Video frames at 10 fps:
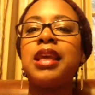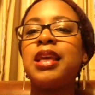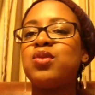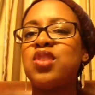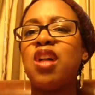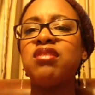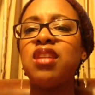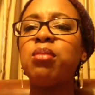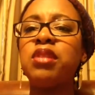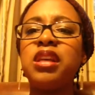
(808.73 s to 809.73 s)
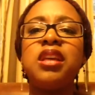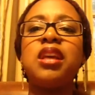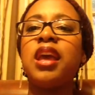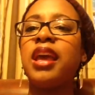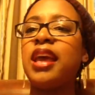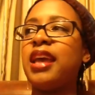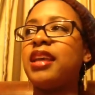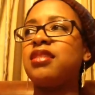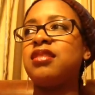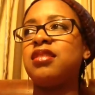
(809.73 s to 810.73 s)
It was all nubbly,
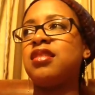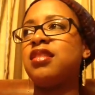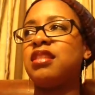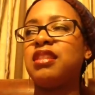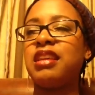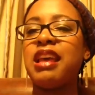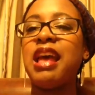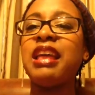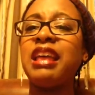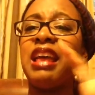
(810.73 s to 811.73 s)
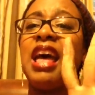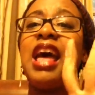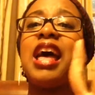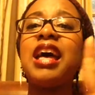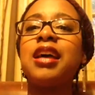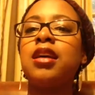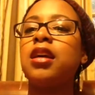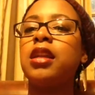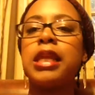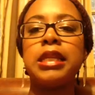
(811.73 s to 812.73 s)
and I
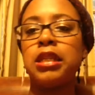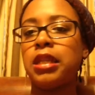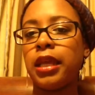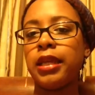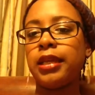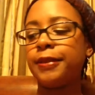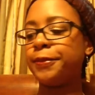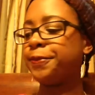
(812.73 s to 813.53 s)
didn't like it.